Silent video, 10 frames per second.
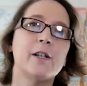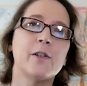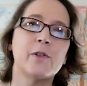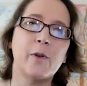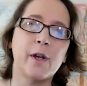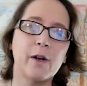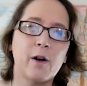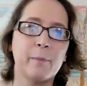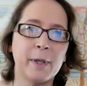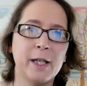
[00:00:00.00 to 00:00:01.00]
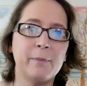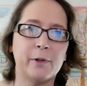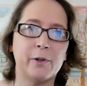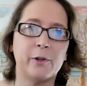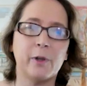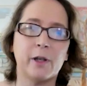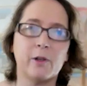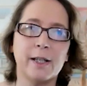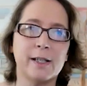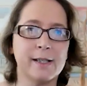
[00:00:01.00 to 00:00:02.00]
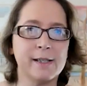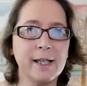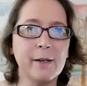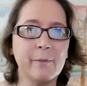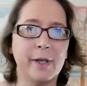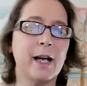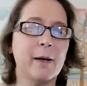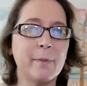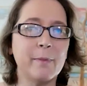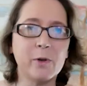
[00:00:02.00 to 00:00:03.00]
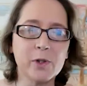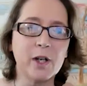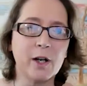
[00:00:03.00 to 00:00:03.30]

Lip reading: So there are people who are going to see me at my most